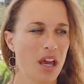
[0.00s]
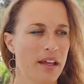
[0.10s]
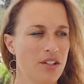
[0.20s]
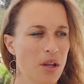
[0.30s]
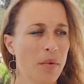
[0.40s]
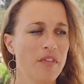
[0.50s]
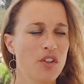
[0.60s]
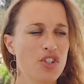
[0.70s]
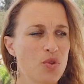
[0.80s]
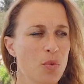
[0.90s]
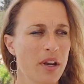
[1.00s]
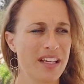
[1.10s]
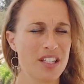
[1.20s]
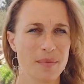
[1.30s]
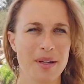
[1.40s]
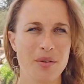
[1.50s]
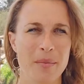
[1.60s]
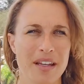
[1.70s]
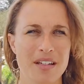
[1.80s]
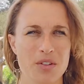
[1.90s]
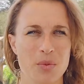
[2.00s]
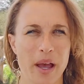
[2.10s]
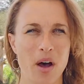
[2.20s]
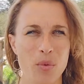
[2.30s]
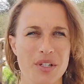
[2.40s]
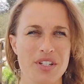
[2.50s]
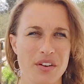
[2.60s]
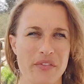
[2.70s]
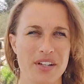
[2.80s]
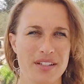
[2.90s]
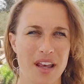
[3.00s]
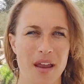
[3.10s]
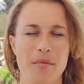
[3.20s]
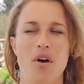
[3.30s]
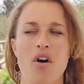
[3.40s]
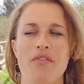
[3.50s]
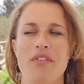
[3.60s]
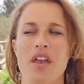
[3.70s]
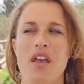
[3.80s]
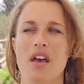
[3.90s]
And some of you just want to experiment as well with different type of